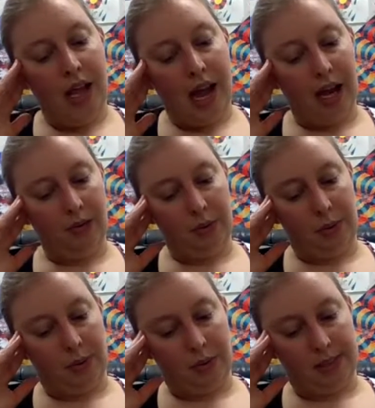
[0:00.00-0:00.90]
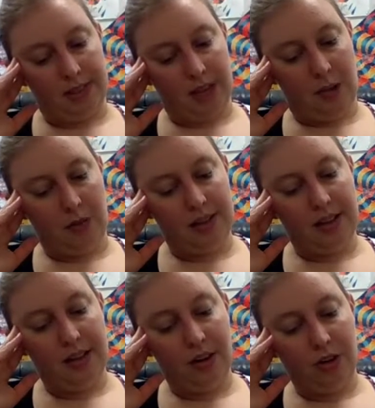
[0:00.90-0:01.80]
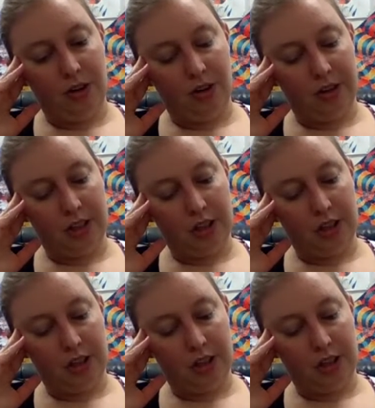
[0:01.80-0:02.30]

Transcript: I remember Mrs. Hubble as a little curly,